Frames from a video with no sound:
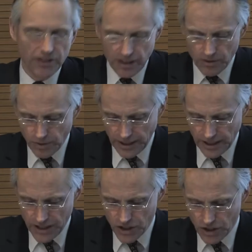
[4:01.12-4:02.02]
the
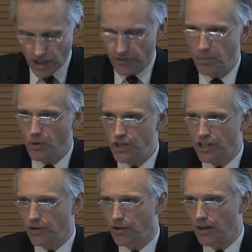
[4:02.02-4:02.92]
regulation and
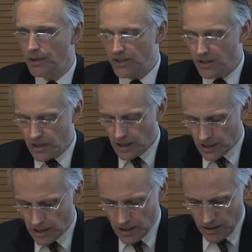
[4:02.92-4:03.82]
reporting requirements.
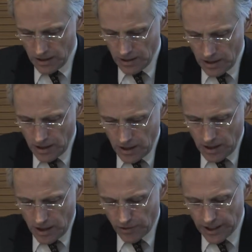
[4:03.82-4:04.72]

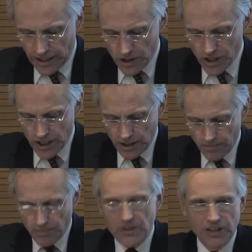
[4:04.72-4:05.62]
A
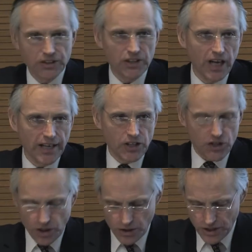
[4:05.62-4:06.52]
regulatory and
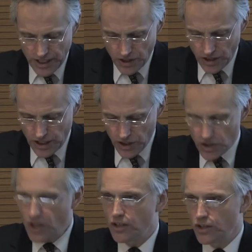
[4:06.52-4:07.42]
guidance consultation is